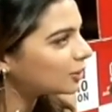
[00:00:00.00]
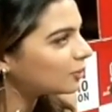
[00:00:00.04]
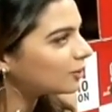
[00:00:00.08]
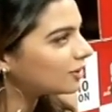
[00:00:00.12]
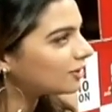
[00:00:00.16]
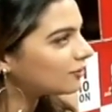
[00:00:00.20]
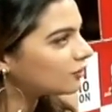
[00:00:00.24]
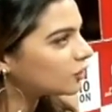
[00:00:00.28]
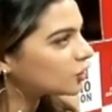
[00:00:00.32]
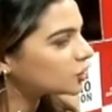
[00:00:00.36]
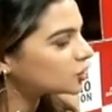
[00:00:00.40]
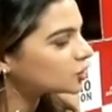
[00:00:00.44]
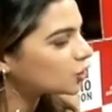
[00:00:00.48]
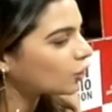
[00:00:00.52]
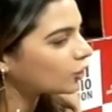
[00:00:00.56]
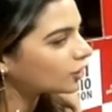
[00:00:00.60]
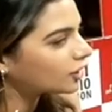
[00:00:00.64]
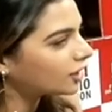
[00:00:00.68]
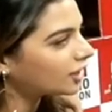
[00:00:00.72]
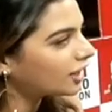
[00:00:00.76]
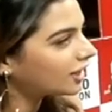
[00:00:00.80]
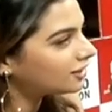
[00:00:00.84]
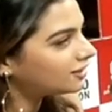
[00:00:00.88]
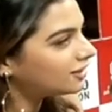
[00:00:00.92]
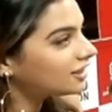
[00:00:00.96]
you give your shot.
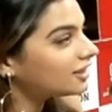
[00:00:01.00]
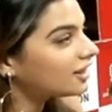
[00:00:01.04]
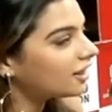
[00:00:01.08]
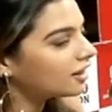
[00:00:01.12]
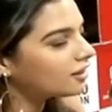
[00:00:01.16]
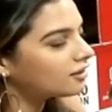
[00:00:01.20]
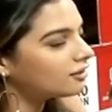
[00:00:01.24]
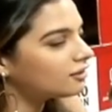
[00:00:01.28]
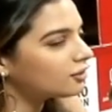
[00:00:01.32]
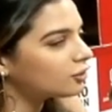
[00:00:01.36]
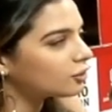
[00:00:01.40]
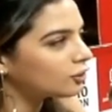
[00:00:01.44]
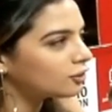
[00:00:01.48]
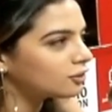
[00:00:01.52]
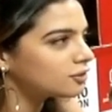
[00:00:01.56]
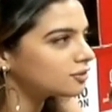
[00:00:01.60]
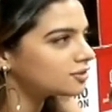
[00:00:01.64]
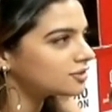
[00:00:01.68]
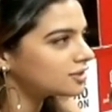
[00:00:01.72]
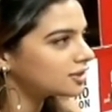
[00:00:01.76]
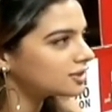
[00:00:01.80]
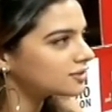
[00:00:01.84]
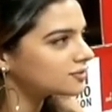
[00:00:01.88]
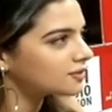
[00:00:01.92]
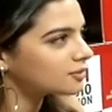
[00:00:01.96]
And I think I learned all those
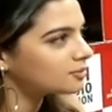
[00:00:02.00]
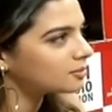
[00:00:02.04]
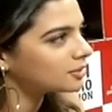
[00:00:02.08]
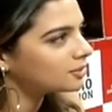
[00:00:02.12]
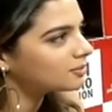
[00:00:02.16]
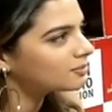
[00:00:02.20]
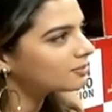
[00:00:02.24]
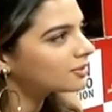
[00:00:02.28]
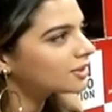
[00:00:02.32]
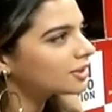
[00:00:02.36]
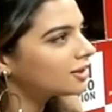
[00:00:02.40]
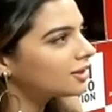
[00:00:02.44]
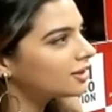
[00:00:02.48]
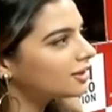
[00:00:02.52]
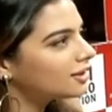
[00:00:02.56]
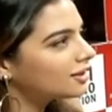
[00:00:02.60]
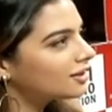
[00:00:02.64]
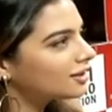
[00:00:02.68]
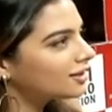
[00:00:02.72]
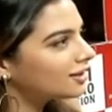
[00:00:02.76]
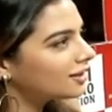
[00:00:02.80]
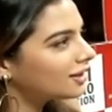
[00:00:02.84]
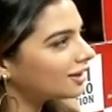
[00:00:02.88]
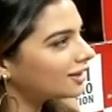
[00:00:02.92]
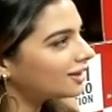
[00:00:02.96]
things from him.
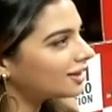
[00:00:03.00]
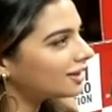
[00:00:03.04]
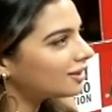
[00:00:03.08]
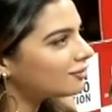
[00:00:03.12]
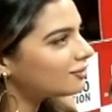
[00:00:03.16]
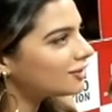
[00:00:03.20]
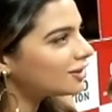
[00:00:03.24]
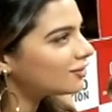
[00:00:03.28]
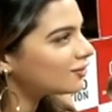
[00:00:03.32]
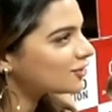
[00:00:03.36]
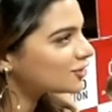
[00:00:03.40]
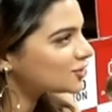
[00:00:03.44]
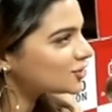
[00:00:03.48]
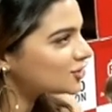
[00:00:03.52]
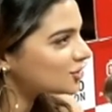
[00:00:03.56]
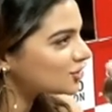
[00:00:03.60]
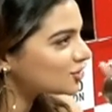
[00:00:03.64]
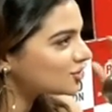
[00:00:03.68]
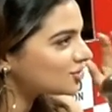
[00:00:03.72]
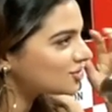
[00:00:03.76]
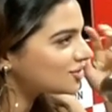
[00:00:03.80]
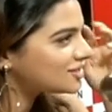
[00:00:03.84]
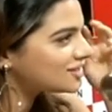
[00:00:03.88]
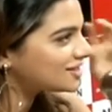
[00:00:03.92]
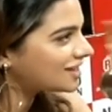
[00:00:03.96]
Like, even if it's
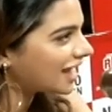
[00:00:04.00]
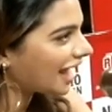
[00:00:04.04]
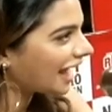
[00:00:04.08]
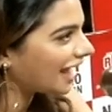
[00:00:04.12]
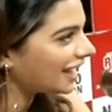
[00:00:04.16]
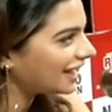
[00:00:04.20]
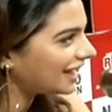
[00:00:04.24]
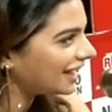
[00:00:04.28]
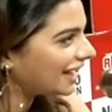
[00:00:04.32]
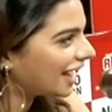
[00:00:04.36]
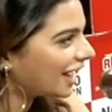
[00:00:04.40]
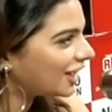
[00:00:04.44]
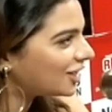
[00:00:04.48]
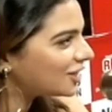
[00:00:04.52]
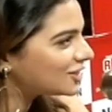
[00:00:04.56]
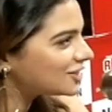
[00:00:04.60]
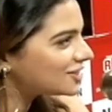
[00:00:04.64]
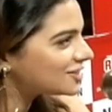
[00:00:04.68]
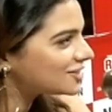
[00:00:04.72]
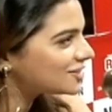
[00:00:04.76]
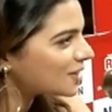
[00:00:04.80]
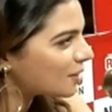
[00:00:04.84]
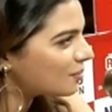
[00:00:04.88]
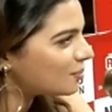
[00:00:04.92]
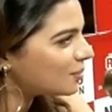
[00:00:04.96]
just staring at
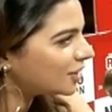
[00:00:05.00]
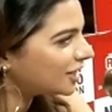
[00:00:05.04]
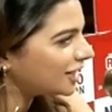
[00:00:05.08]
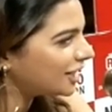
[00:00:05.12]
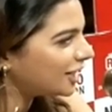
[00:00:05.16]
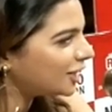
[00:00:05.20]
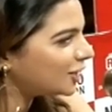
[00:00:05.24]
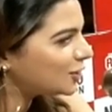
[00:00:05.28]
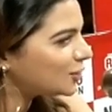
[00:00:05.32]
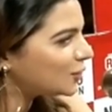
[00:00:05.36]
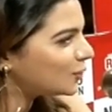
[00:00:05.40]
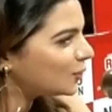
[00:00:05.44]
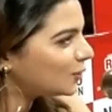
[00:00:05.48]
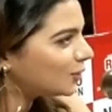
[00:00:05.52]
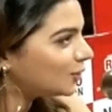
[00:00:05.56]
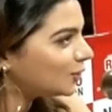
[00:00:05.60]
somebody to,